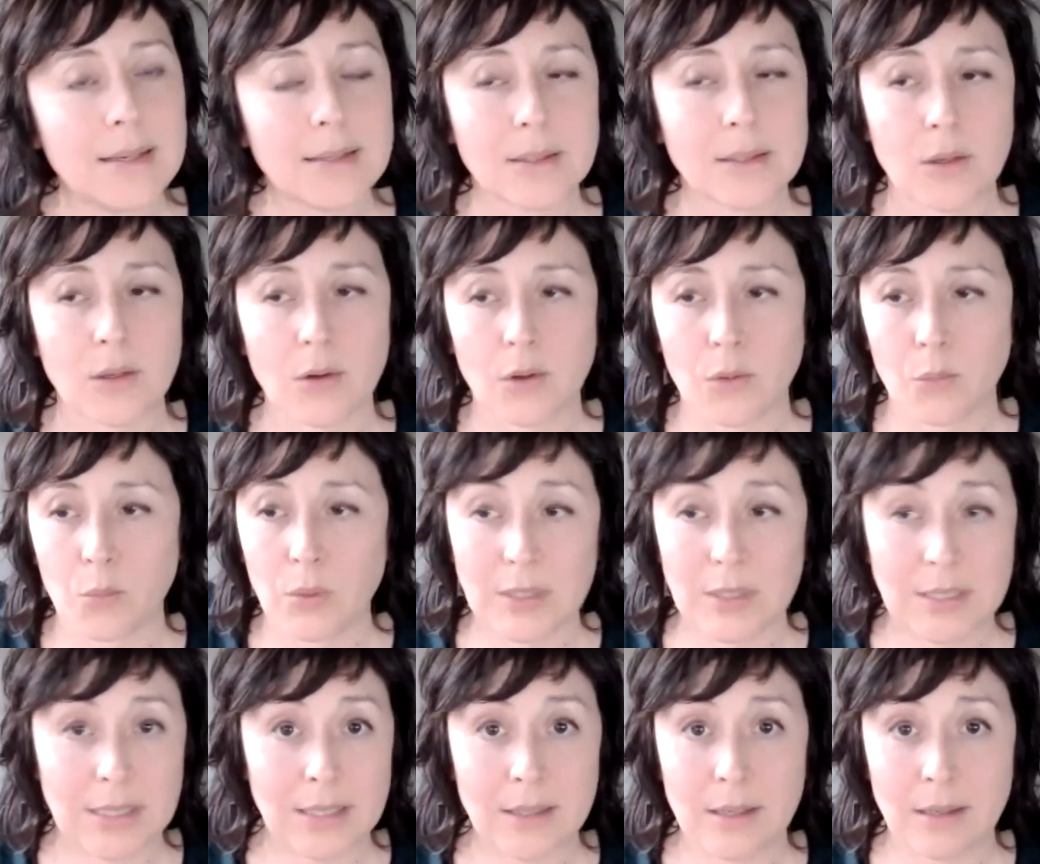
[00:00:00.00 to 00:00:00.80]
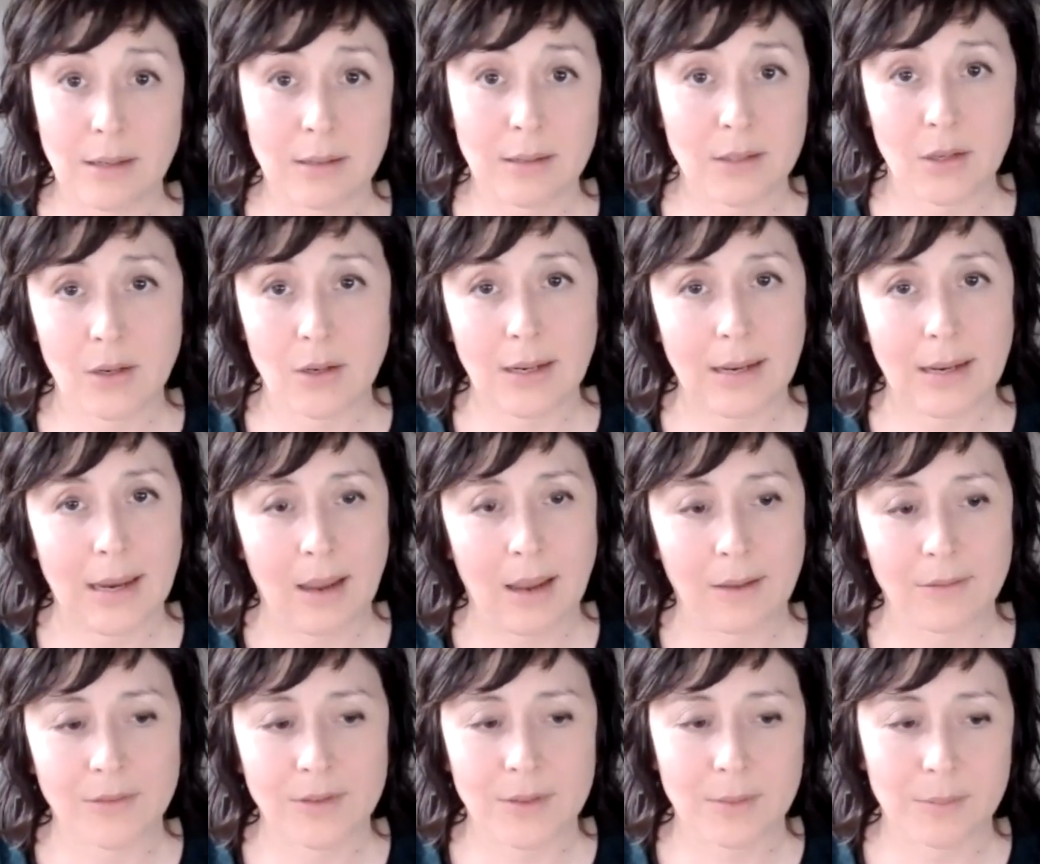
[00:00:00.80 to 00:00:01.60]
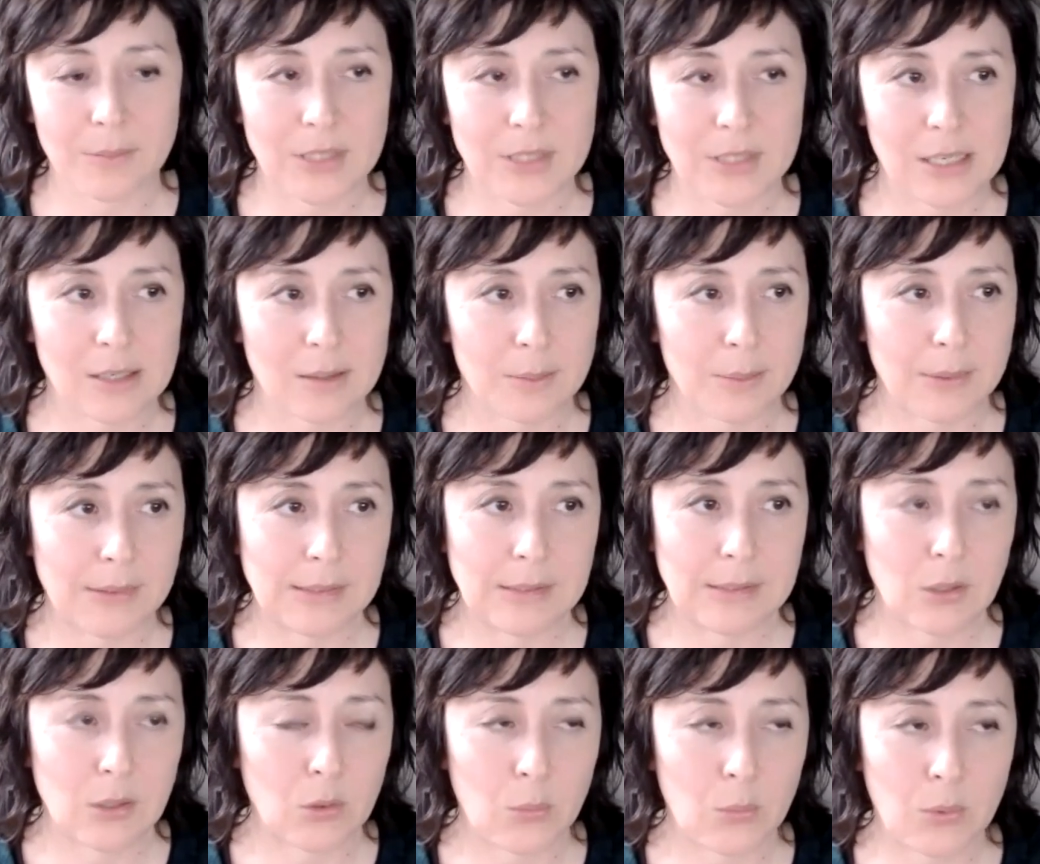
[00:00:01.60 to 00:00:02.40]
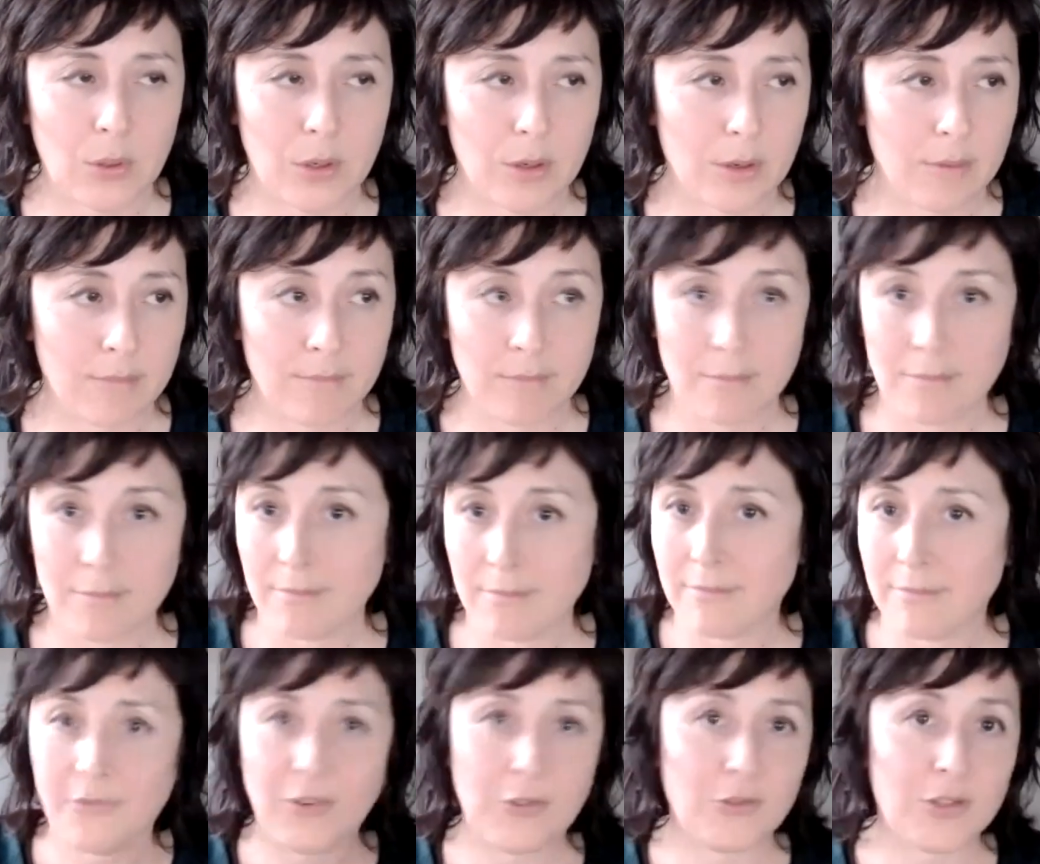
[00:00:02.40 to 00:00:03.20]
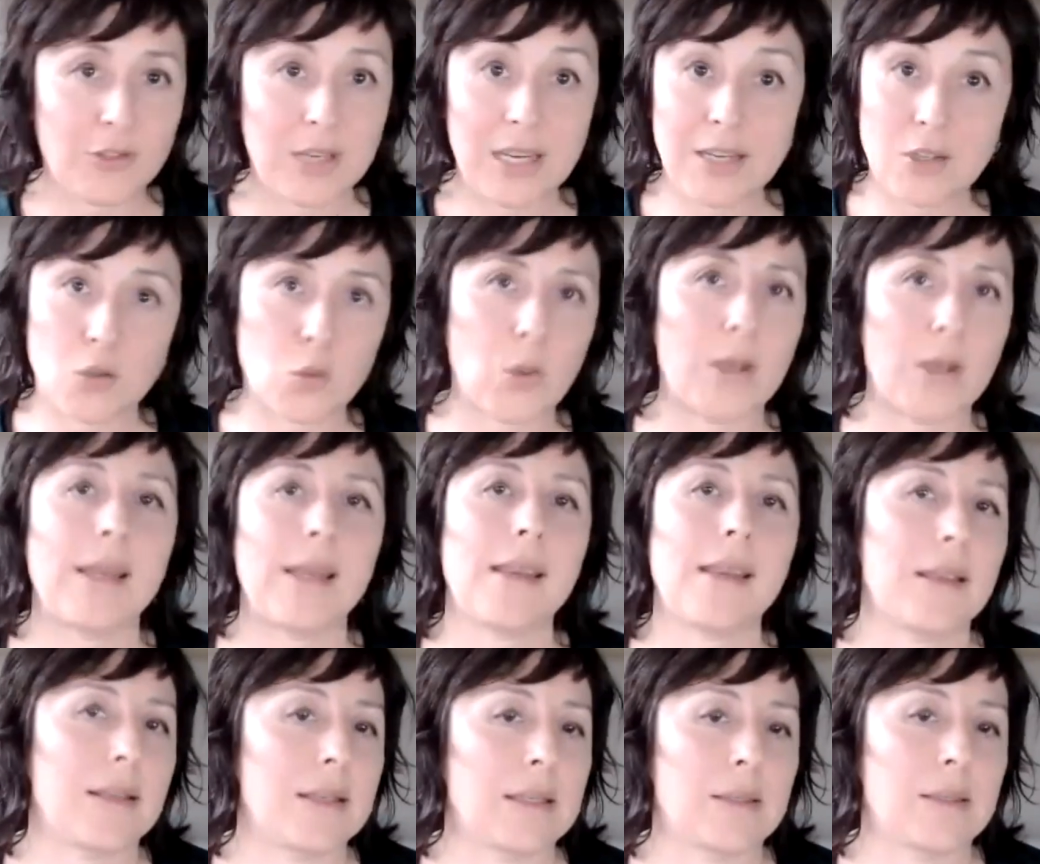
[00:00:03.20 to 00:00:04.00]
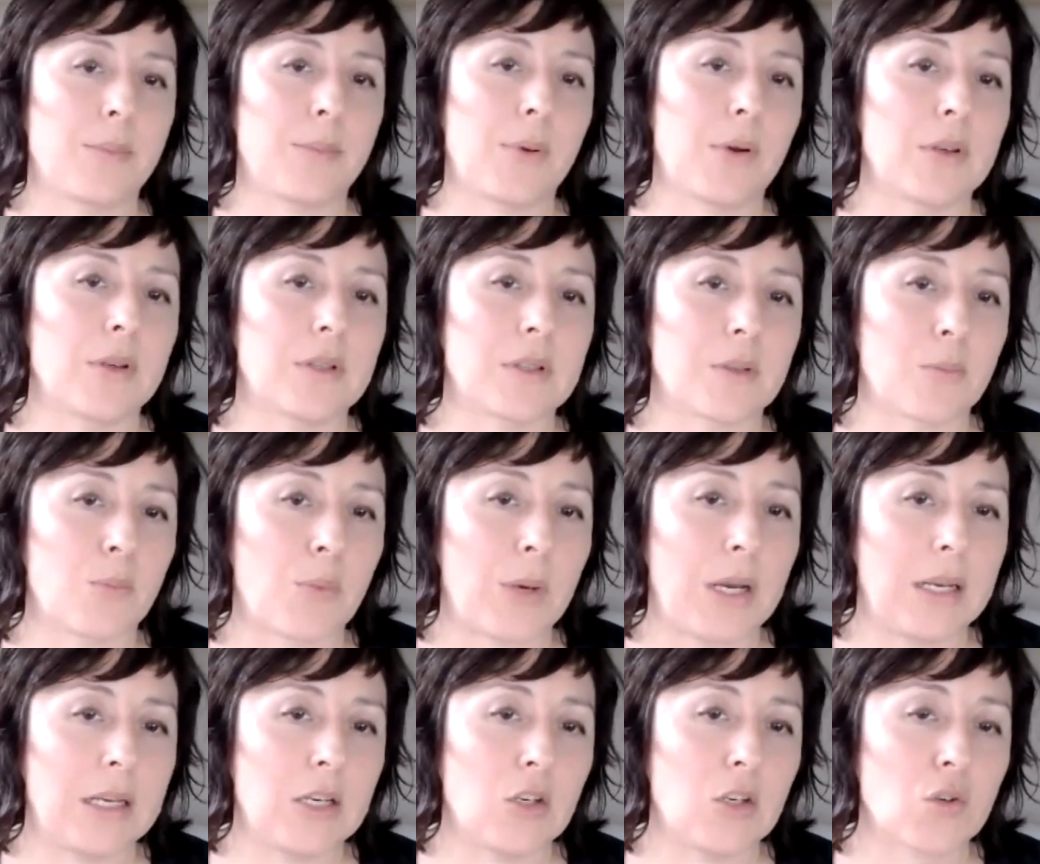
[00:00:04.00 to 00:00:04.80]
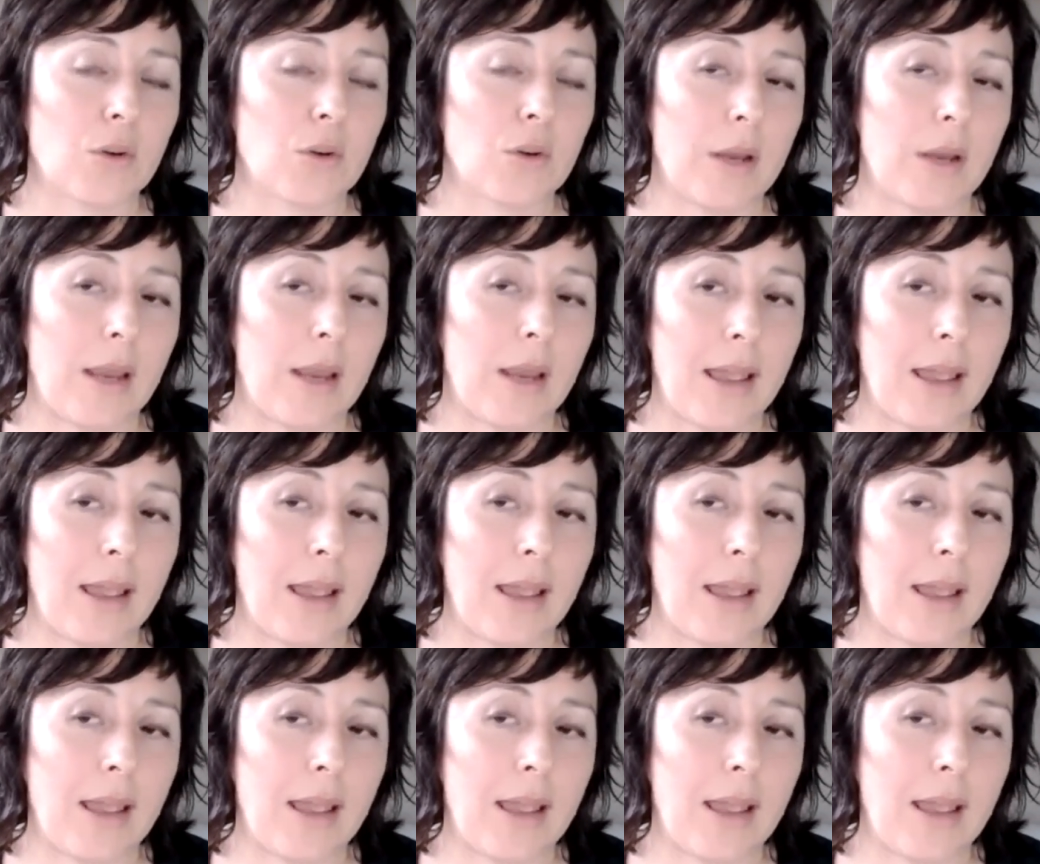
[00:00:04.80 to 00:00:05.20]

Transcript: So we did certainly have some participants who were 15, 20 years post brain injury.